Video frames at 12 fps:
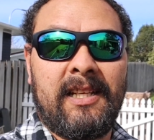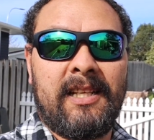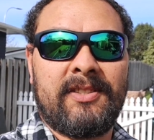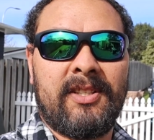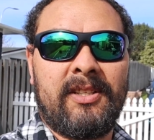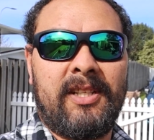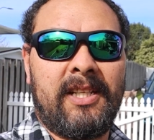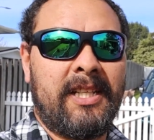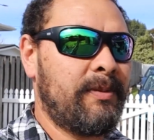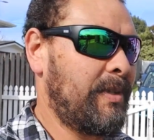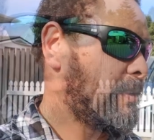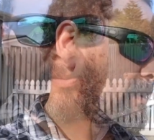So yeah,
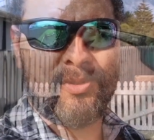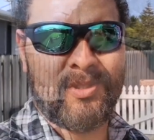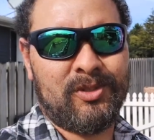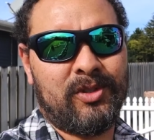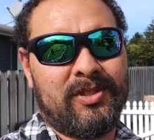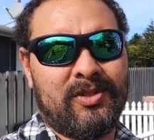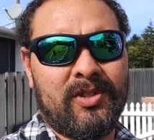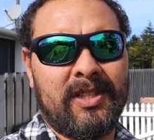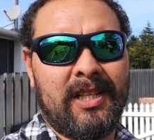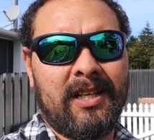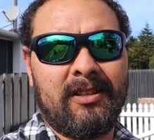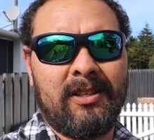anyway guys, sort of try
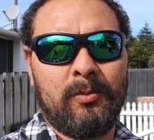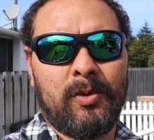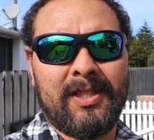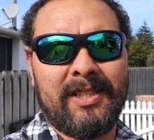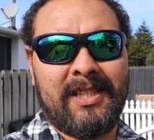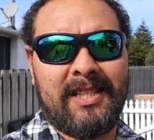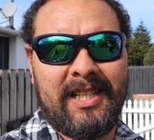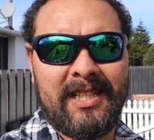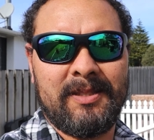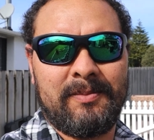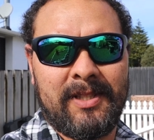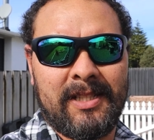to outline what you need
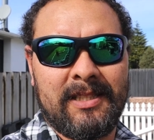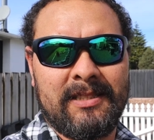to bring.